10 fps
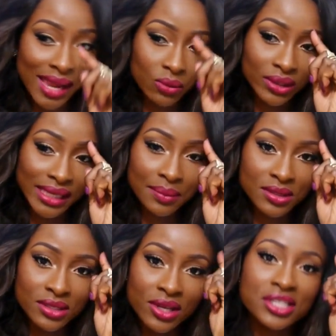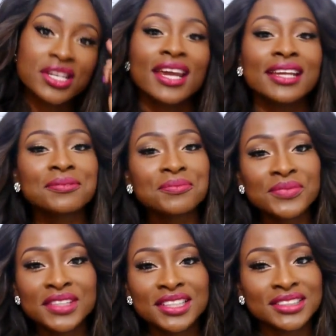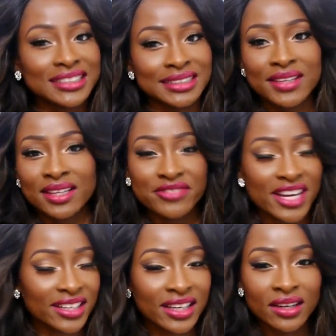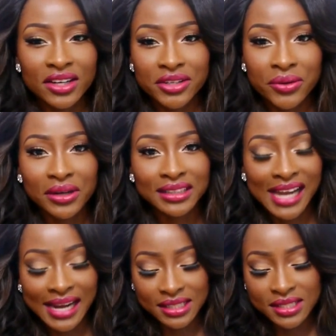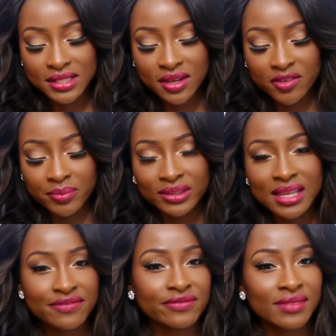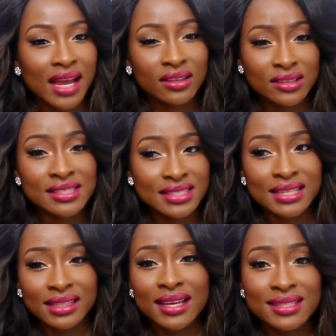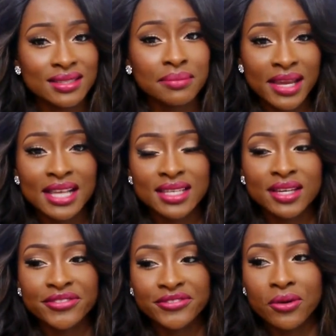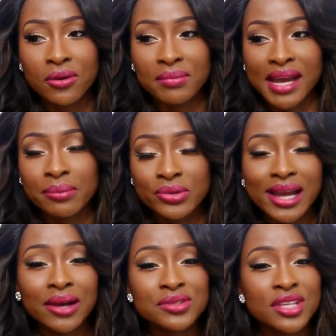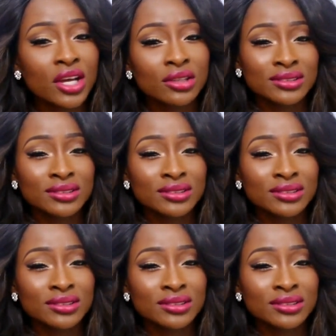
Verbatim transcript: I will keep searching to see if I can find it you know online and stuff but that that concealer is amazing for my brows